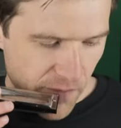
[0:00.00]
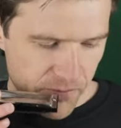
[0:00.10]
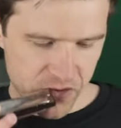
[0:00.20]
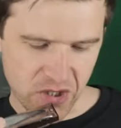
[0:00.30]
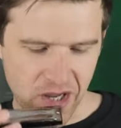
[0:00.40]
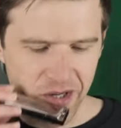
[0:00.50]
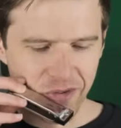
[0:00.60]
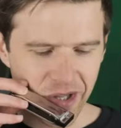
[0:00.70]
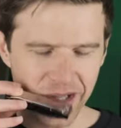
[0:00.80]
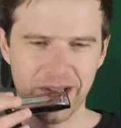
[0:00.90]
It's kind
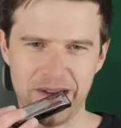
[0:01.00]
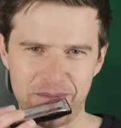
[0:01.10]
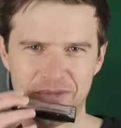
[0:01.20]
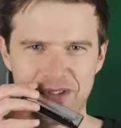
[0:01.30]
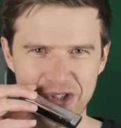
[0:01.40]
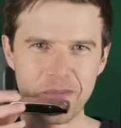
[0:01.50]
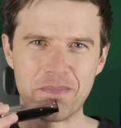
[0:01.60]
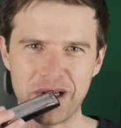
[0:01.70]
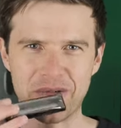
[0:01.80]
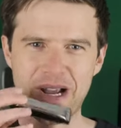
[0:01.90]
of I'm
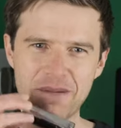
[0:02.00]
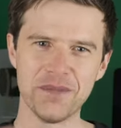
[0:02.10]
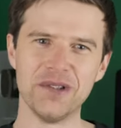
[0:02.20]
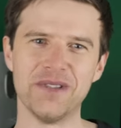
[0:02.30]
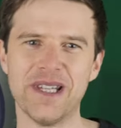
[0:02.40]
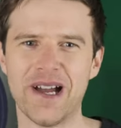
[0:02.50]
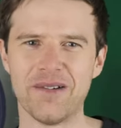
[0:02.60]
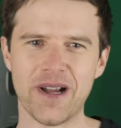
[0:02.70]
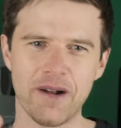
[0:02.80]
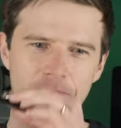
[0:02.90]
jumping around, moving that
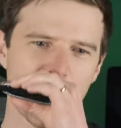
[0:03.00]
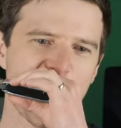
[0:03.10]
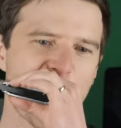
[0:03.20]
around.